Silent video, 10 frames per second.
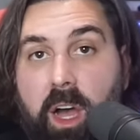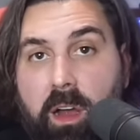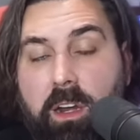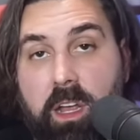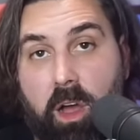
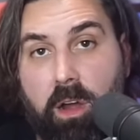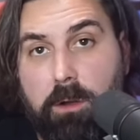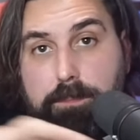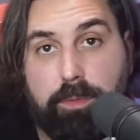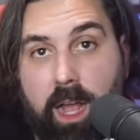our
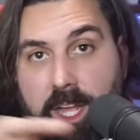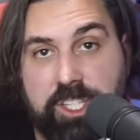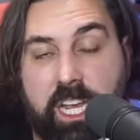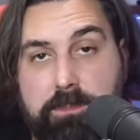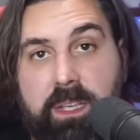our
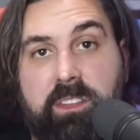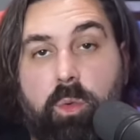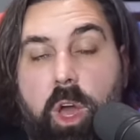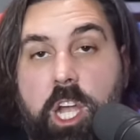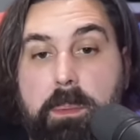project because he
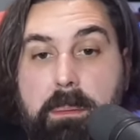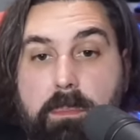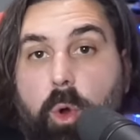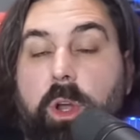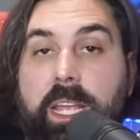wanted to be
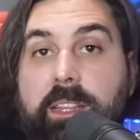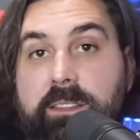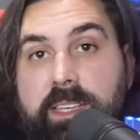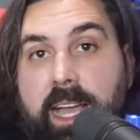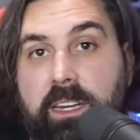more
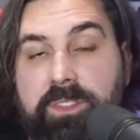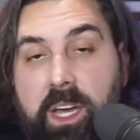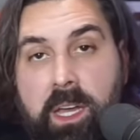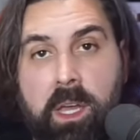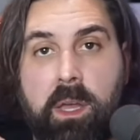inside of
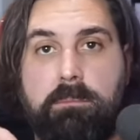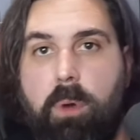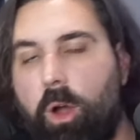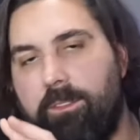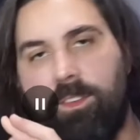the Marvel.